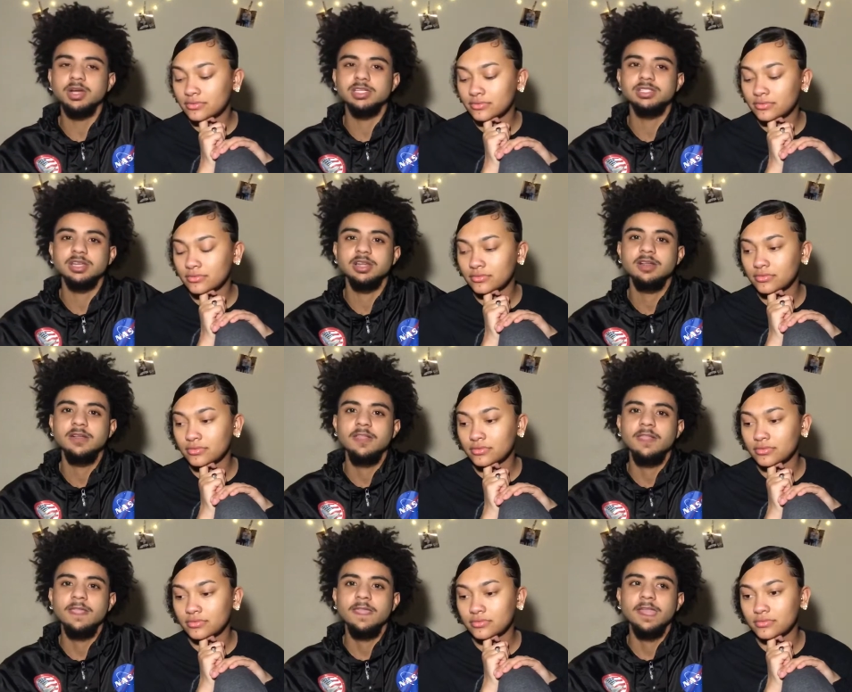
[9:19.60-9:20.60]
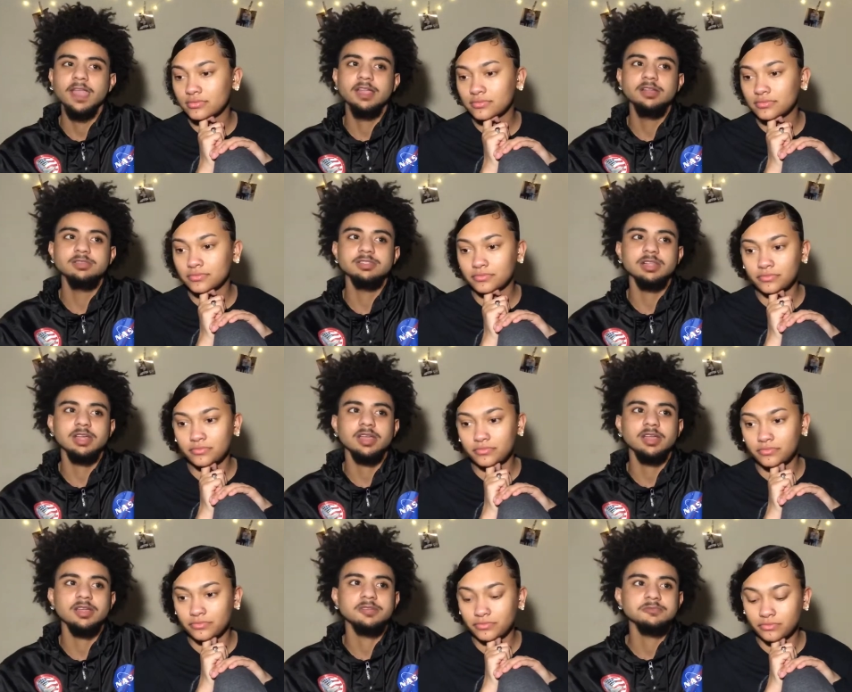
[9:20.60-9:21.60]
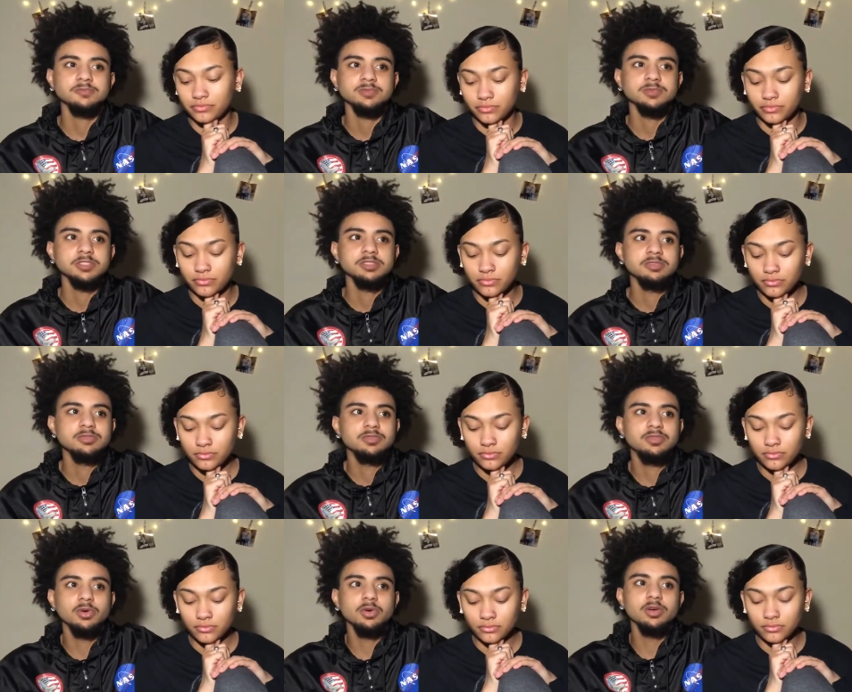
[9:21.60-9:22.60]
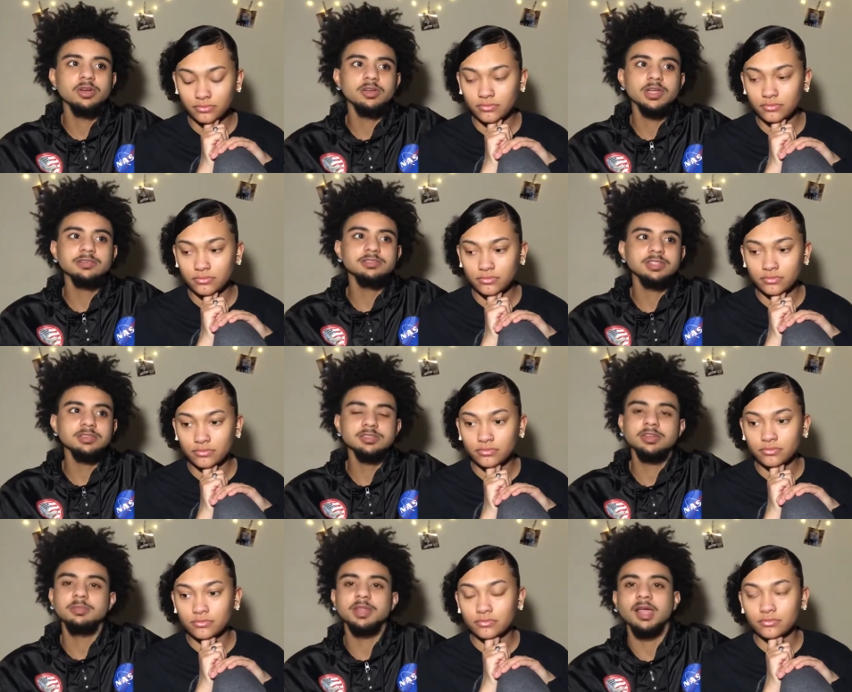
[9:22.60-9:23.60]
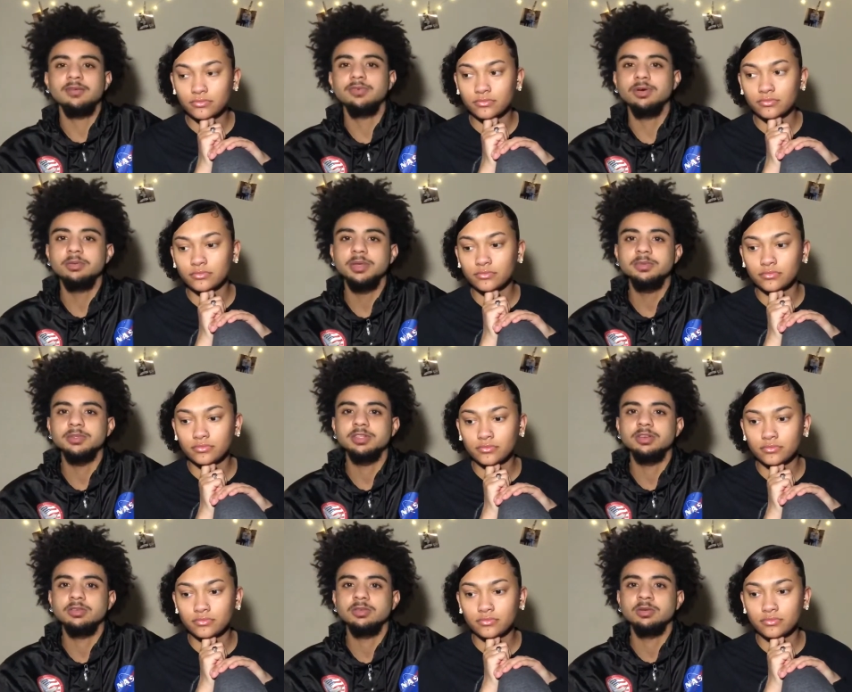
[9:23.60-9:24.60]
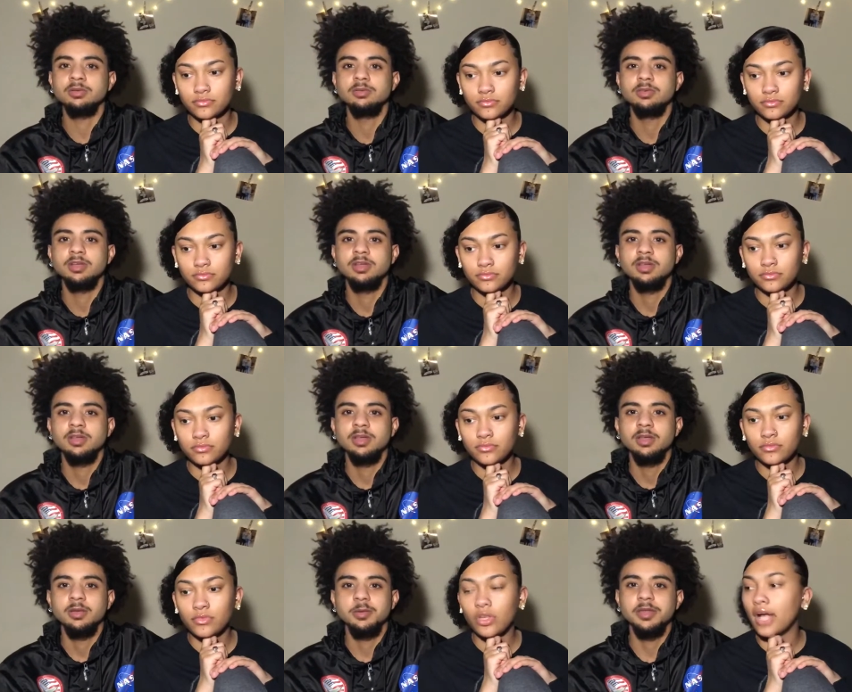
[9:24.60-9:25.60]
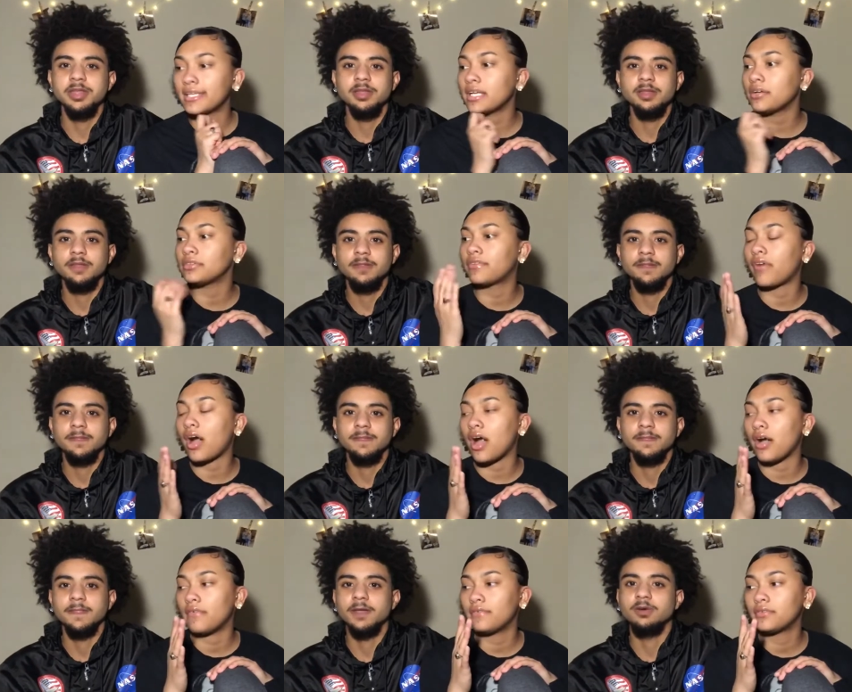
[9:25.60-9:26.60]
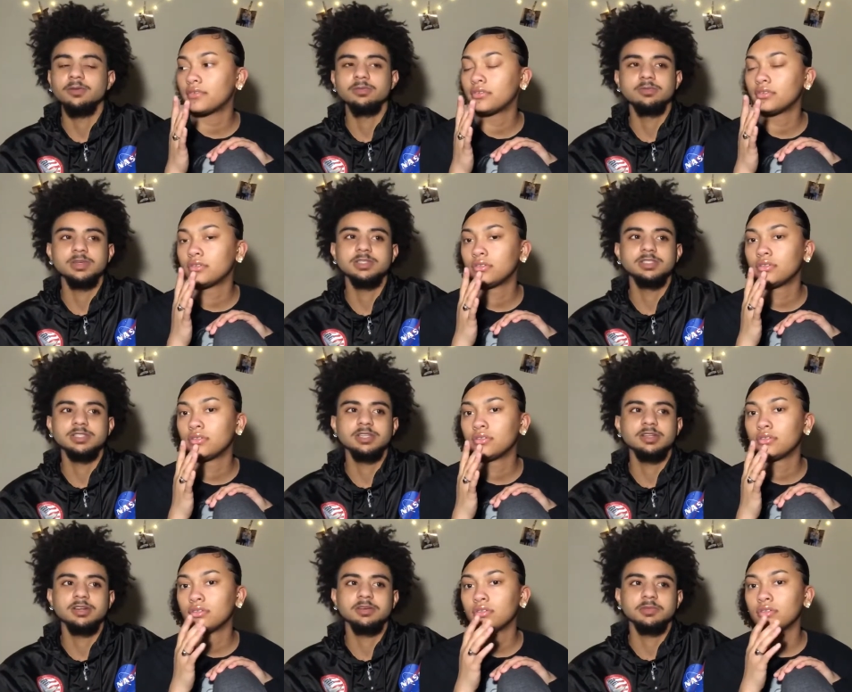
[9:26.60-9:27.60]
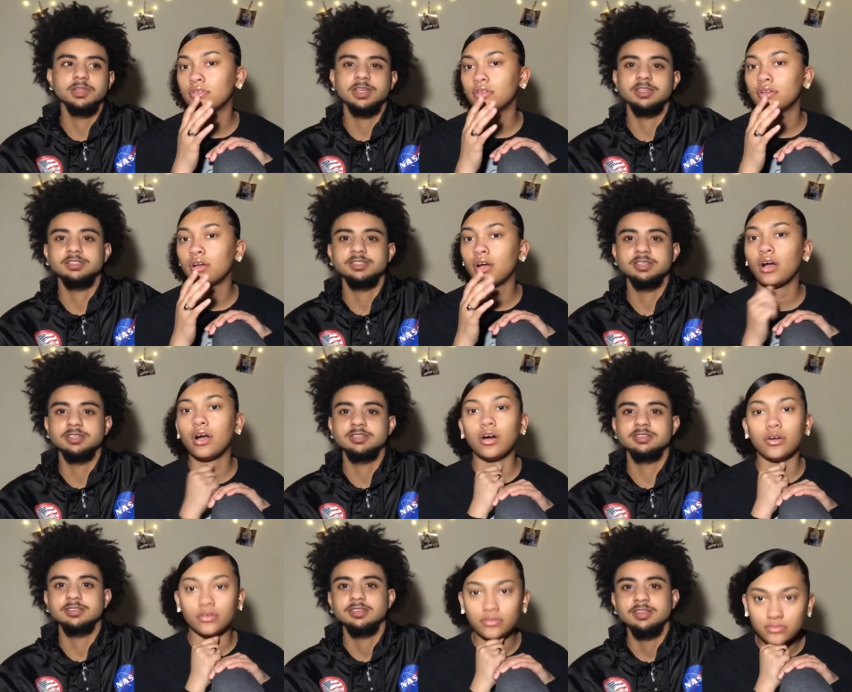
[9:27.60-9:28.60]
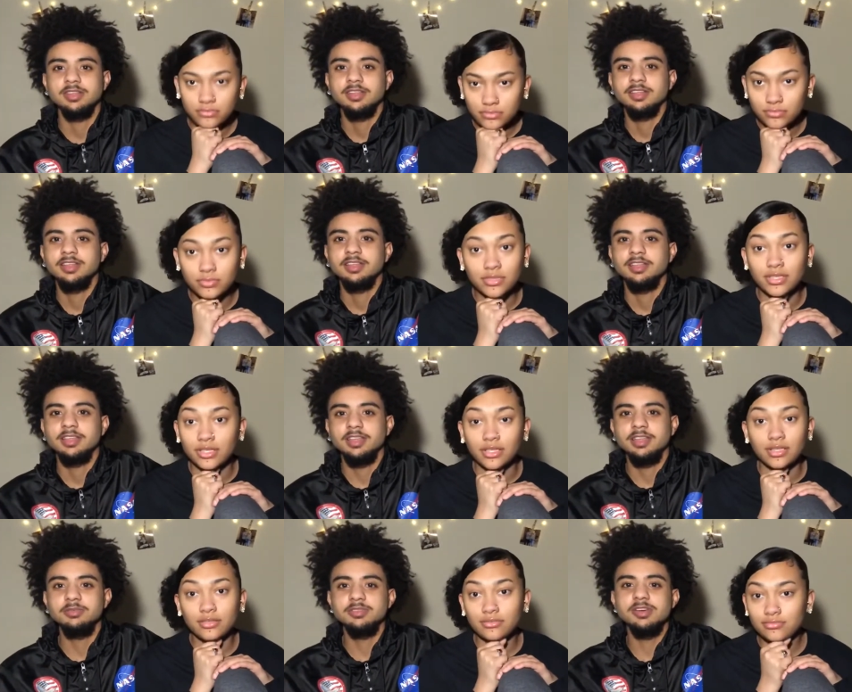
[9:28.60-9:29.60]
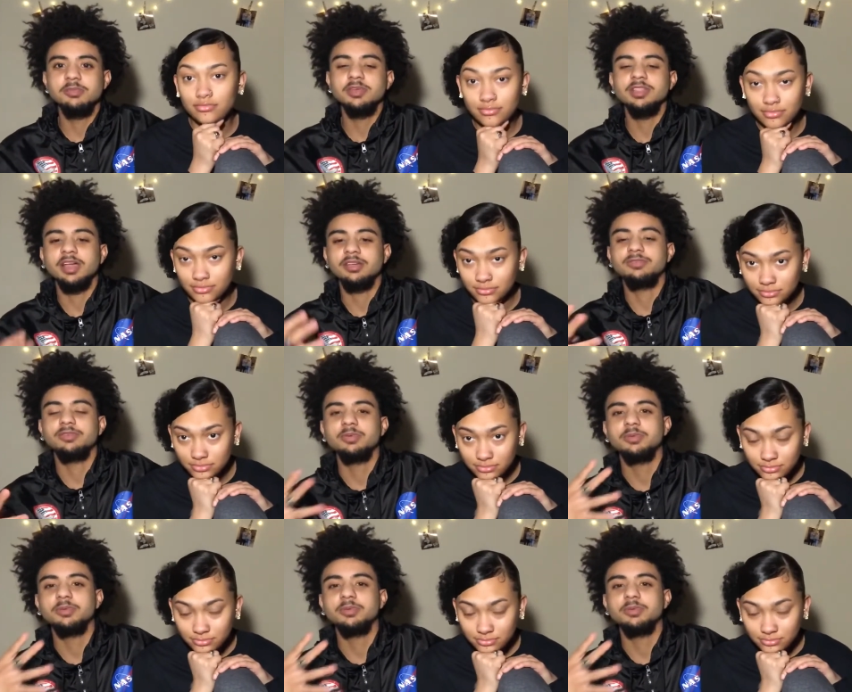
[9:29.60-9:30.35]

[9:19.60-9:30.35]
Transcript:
Speaker 1: project." and he was like four. It was it was gonna be like four people to the group.
Speaker 2: No, we I did, think it was five.
Speaker 1: No, we just ended up with like six. Oh, we did. It was gonna be like four